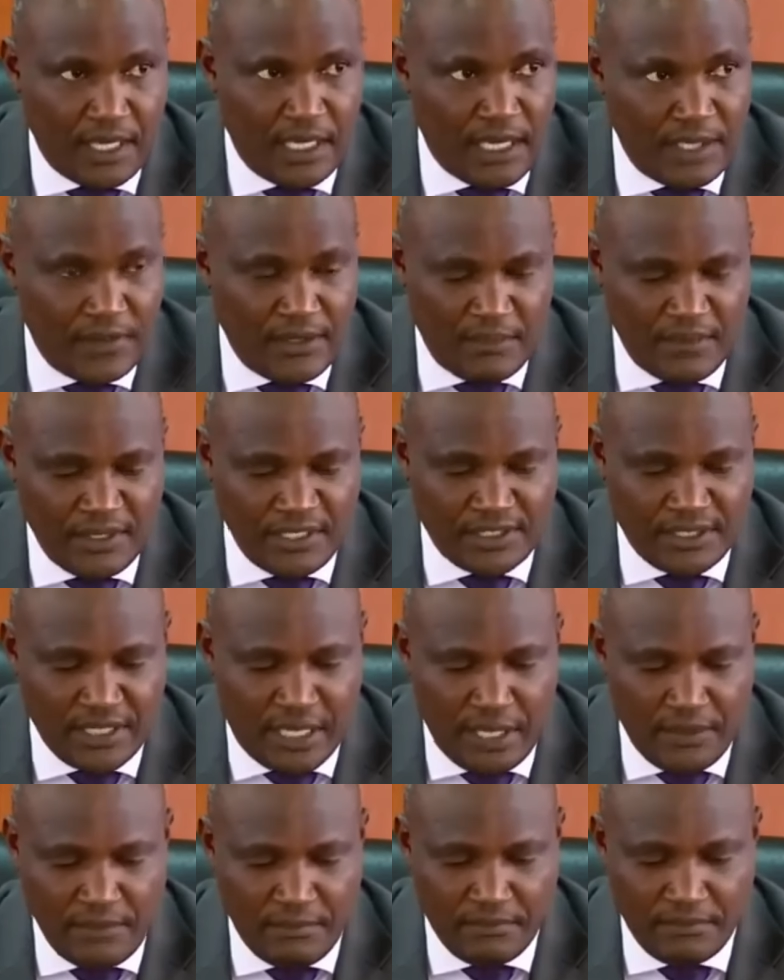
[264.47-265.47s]
In the
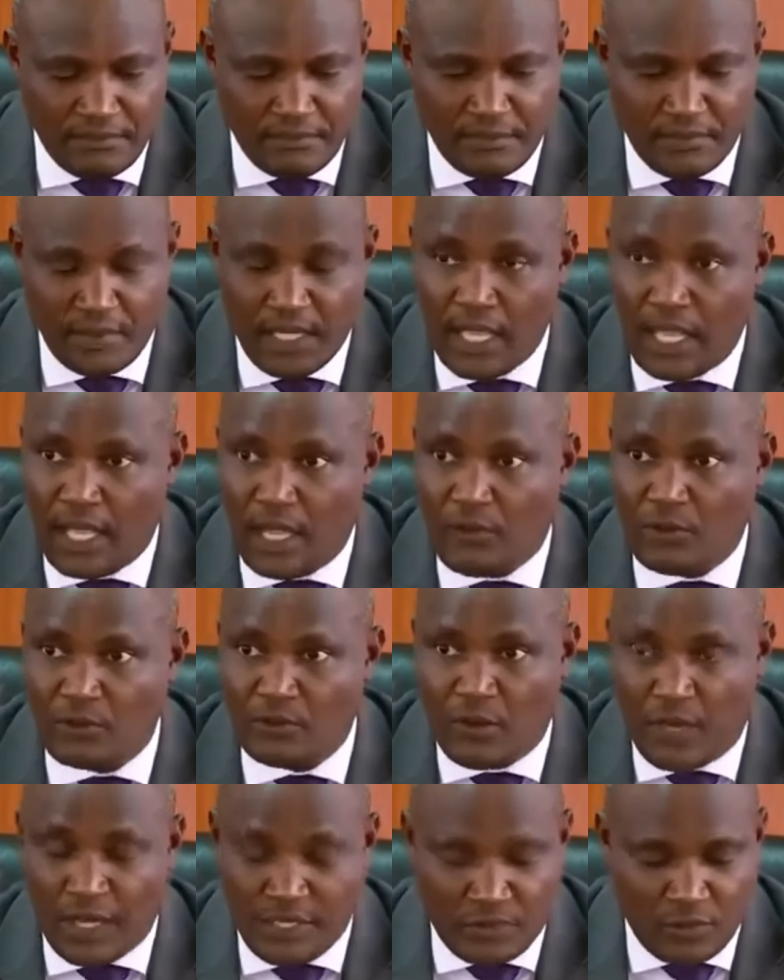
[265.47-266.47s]
meantime, I would
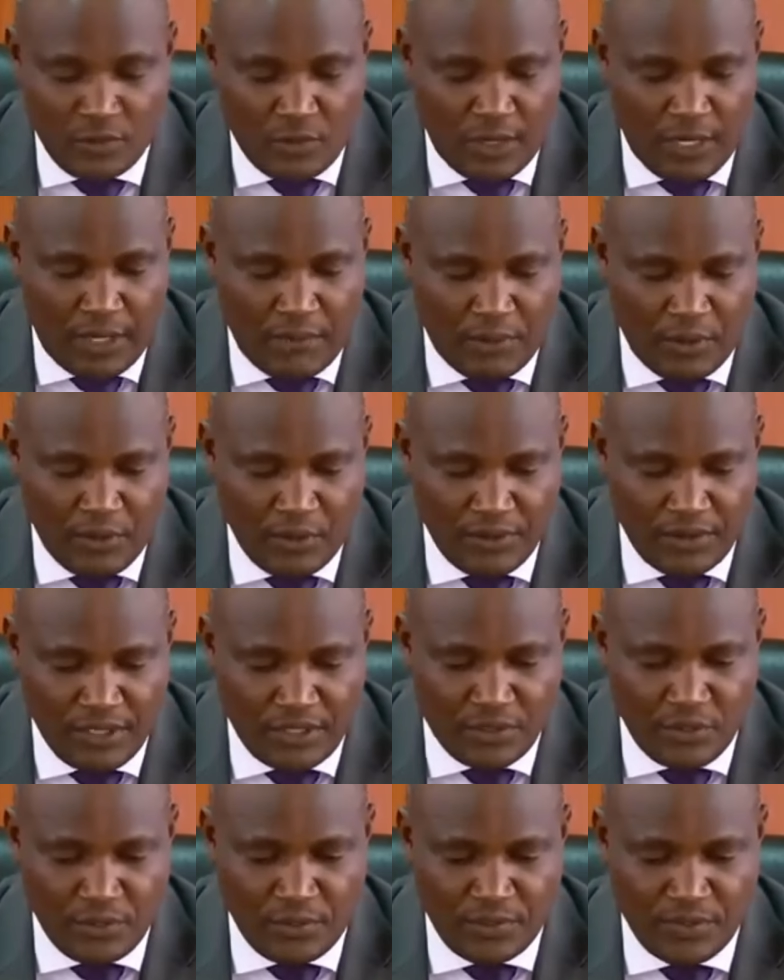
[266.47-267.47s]
want to call upon
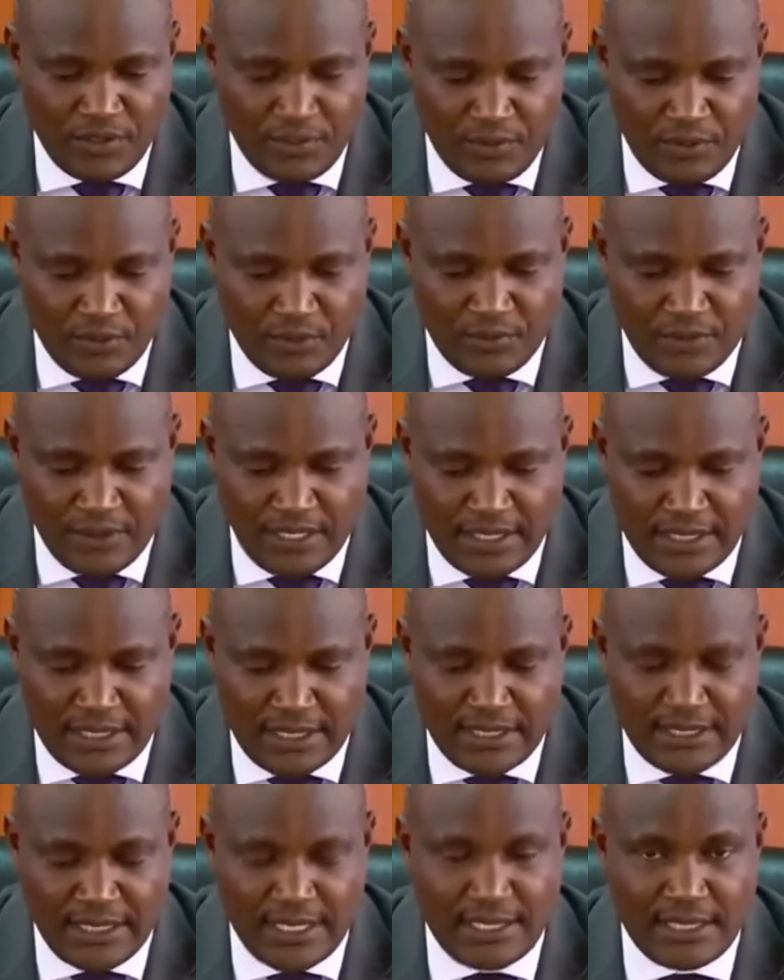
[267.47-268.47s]
the two deputy party
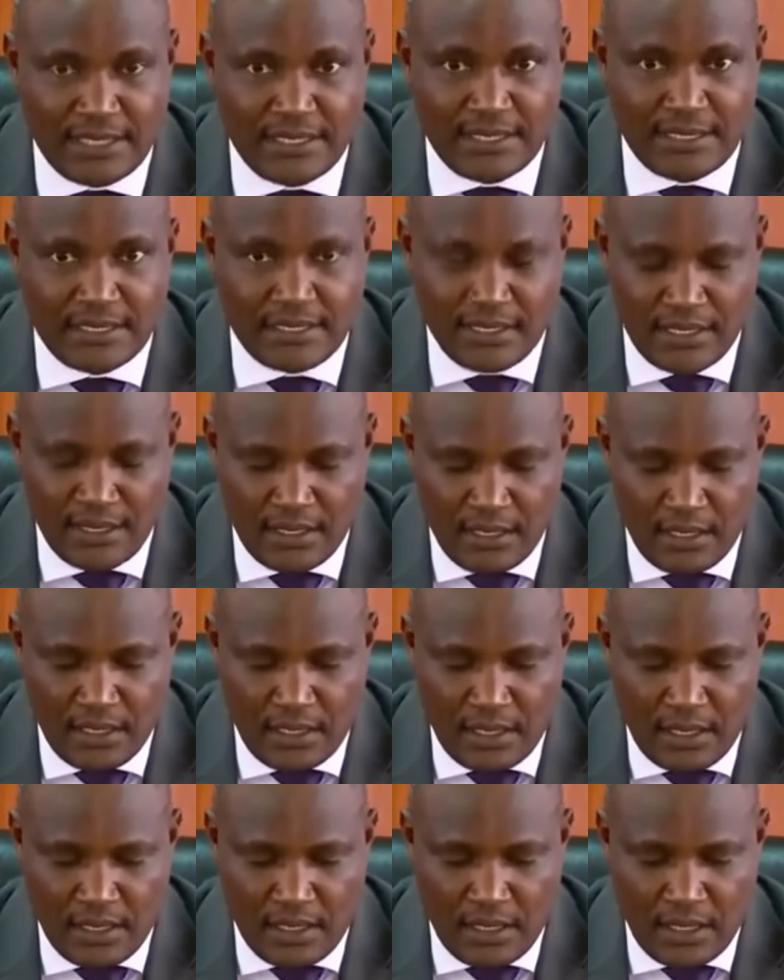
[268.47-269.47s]
leaders,
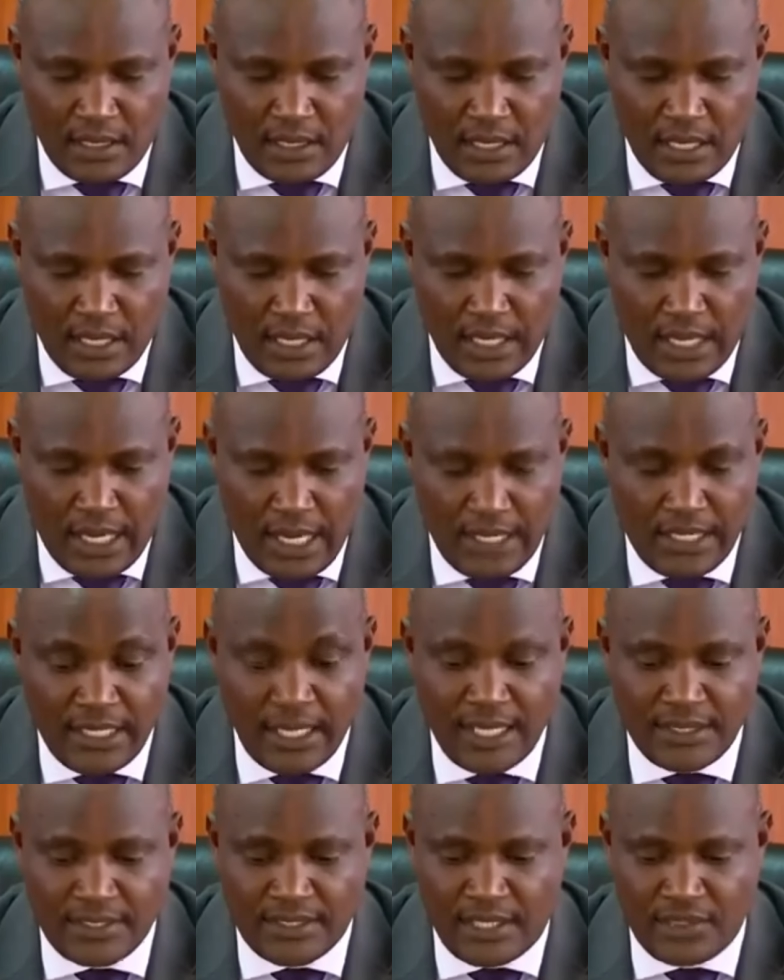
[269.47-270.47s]
Ali
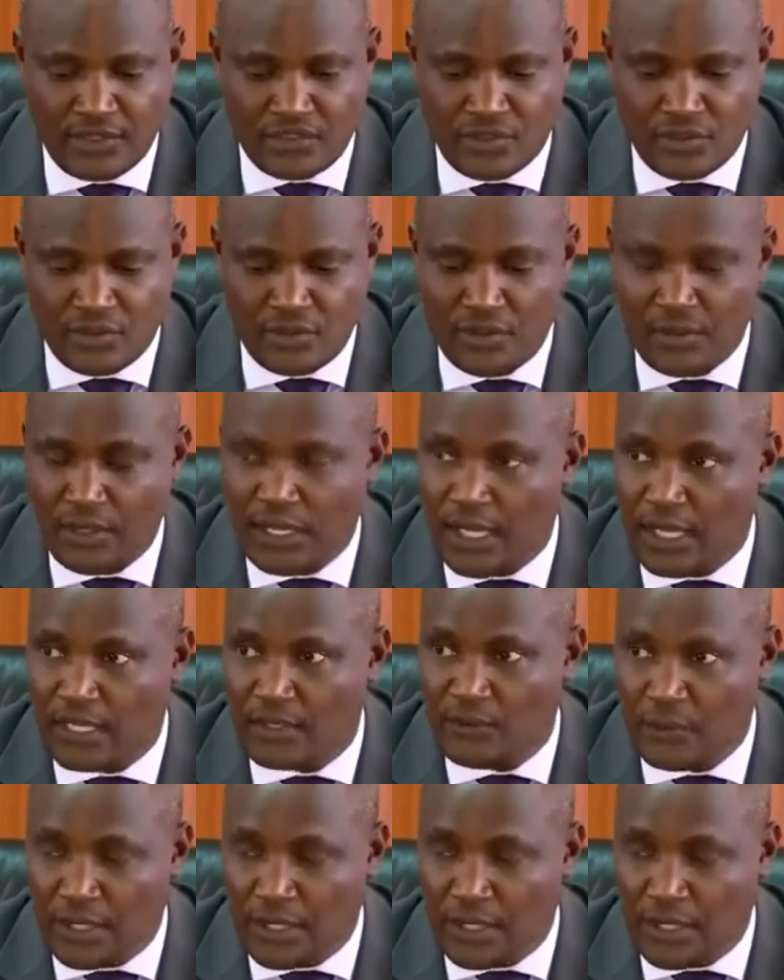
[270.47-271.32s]
Hassan Joho and